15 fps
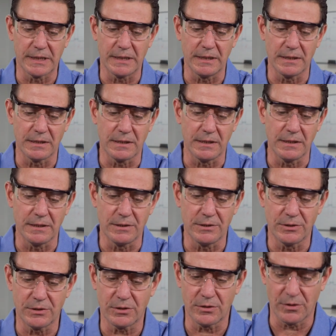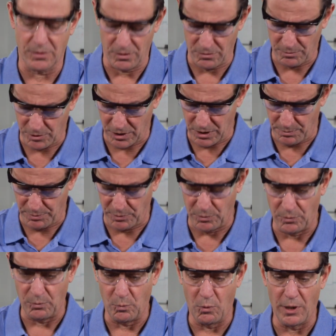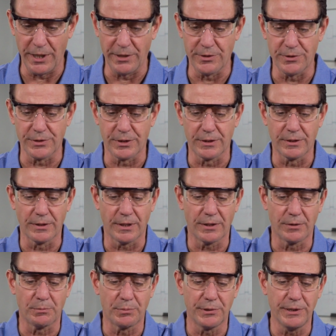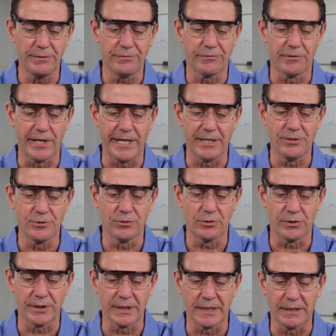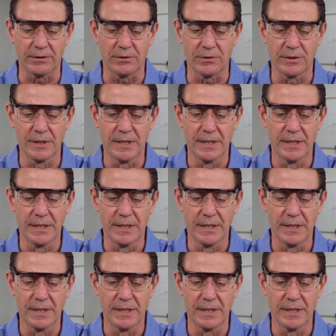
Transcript: these thermocouple wires are pretty fragile and they'll